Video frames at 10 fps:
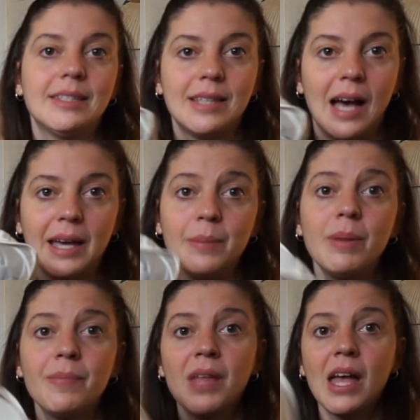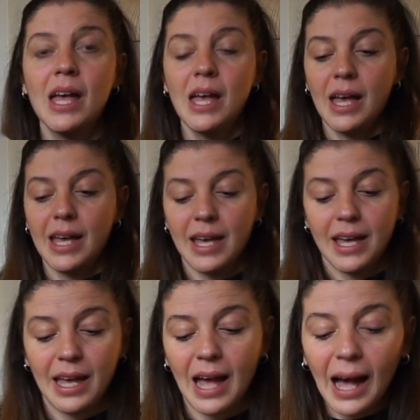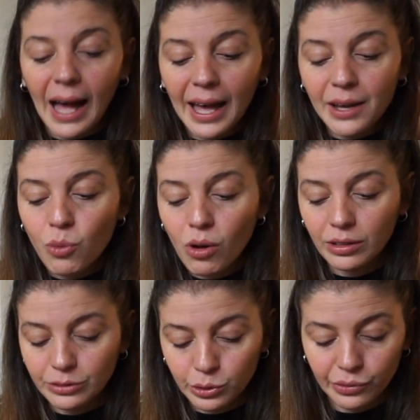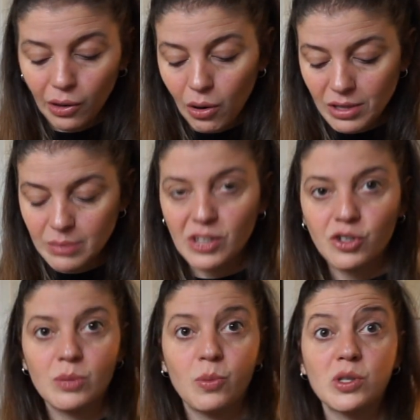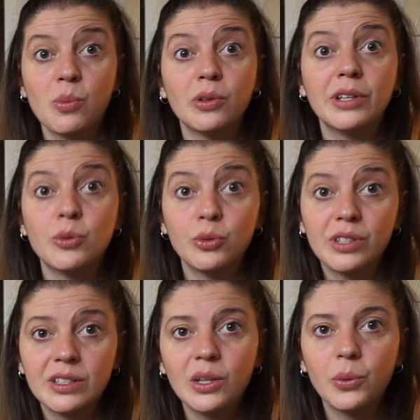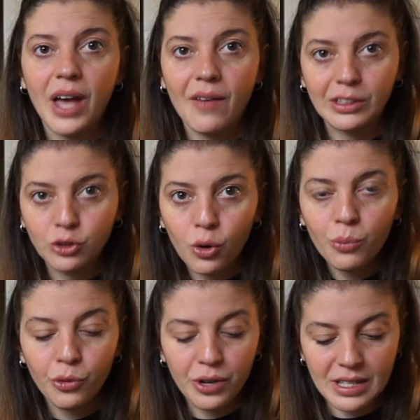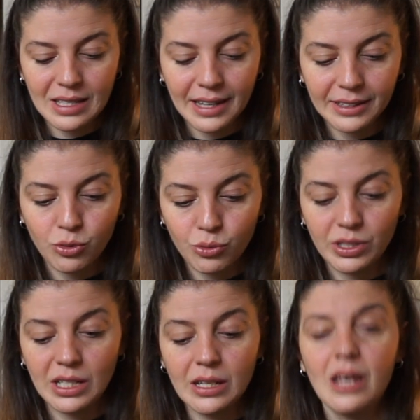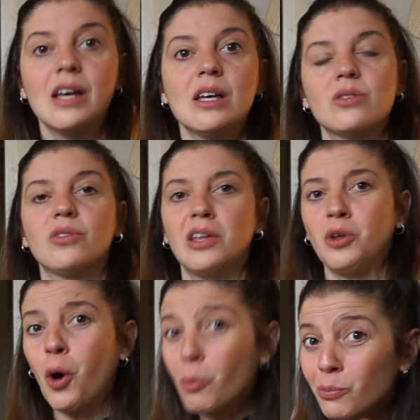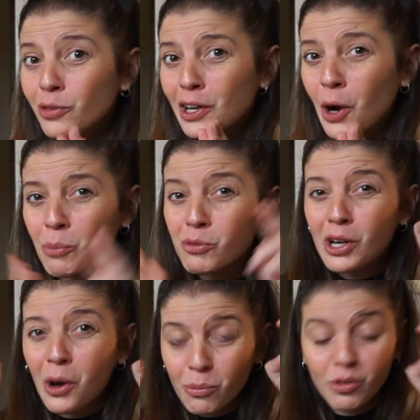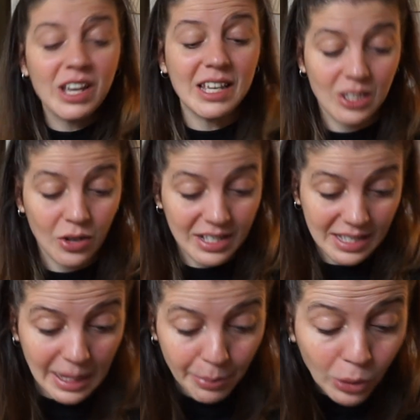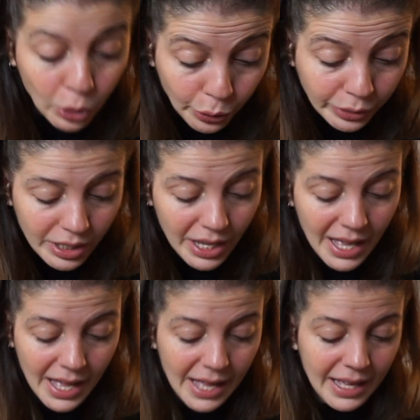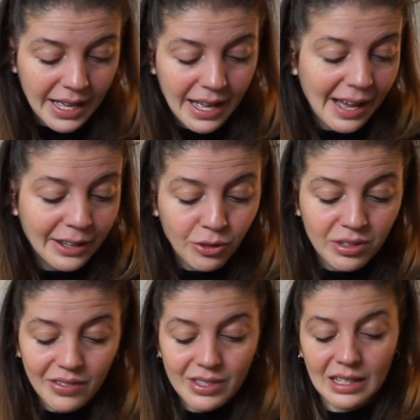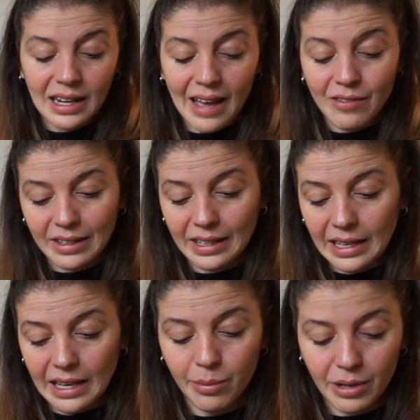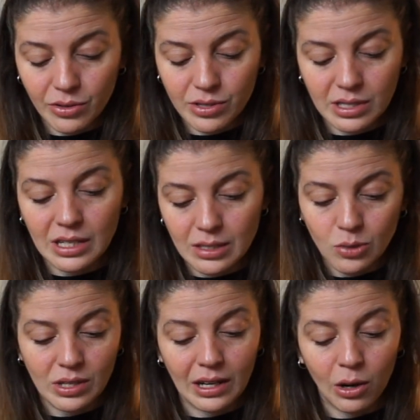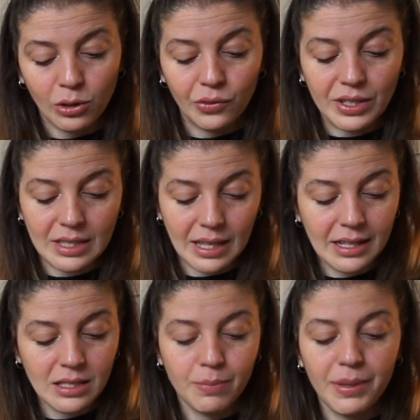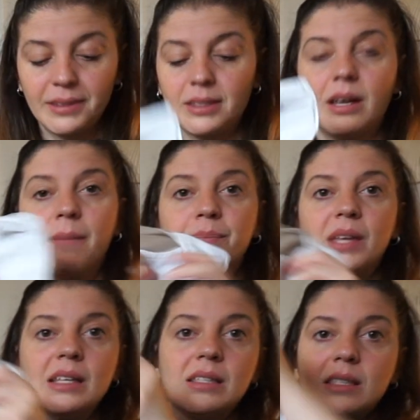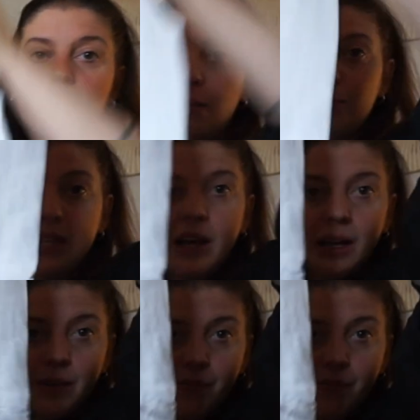time. I want to follow as much as possible the routine that we have at home for his night routine, so that hopefully he's gonna sleep good. I don't have still everything here because he's using a lot of his things, but his sleep sack,